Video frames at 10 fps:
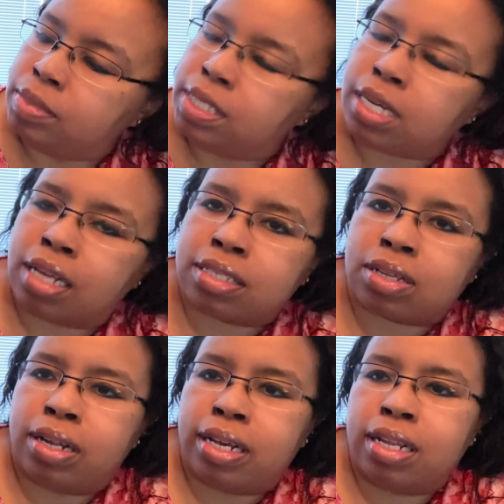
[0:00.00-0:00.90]
dots
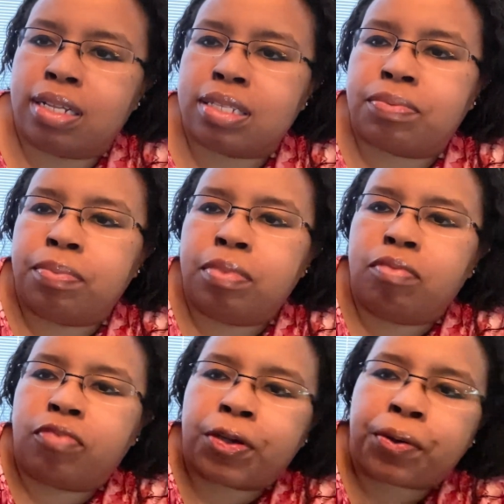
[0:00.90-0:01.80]
on it. It's
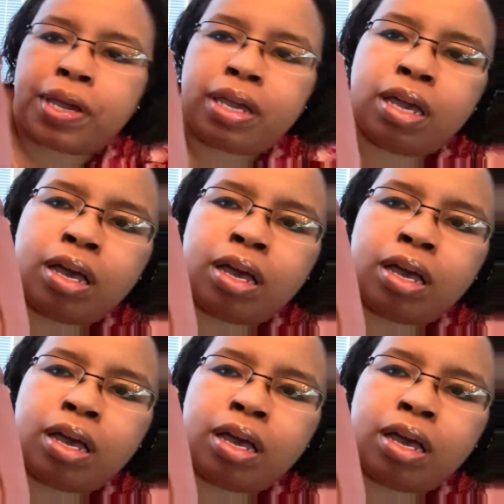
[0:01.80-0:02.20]
very,